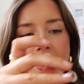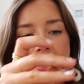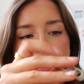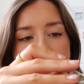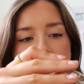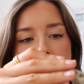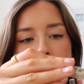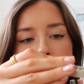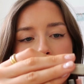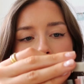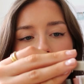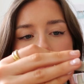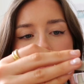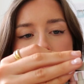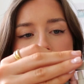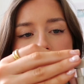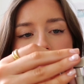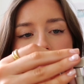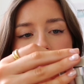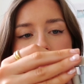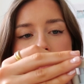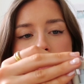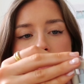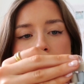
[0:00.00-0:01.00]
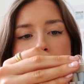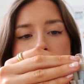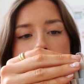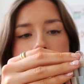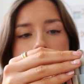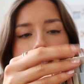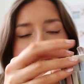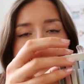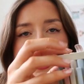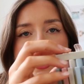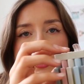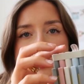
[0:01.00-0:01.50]
it comes with a thing
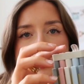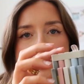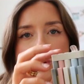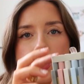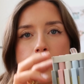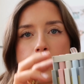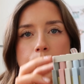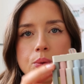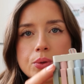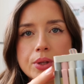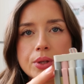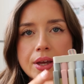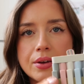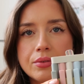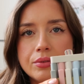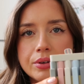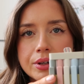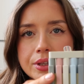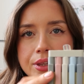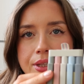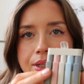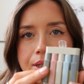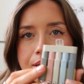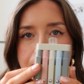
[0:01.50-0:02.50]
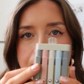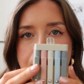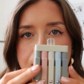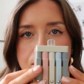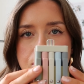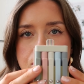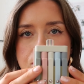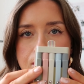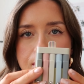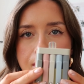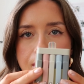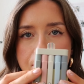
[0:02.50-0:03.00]
like that to hold everything
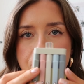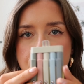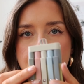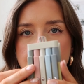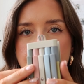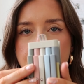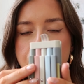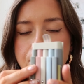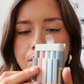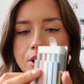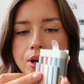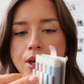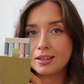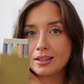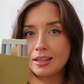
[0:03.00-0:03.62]
together